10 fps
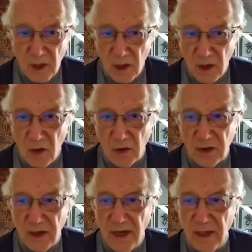
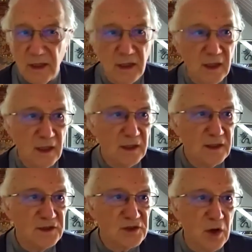Okay,
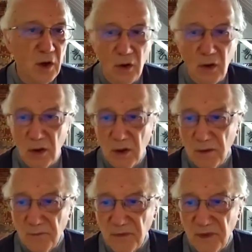so
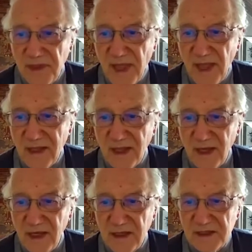that
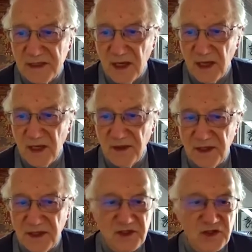is
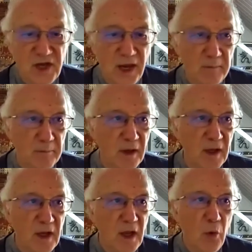this shape.
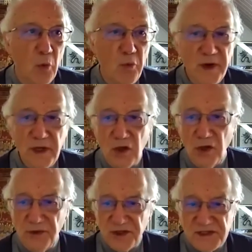We
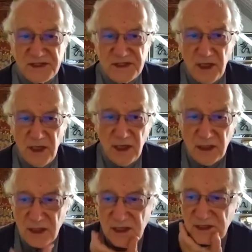don't see it
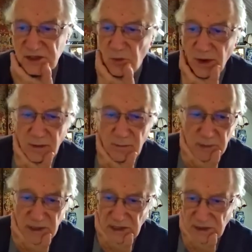this way
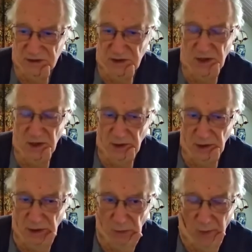because
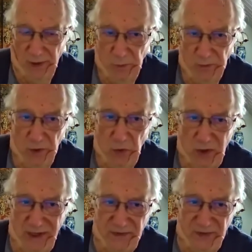when we look
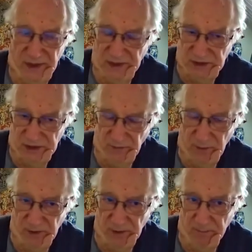at this
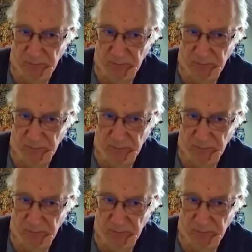from the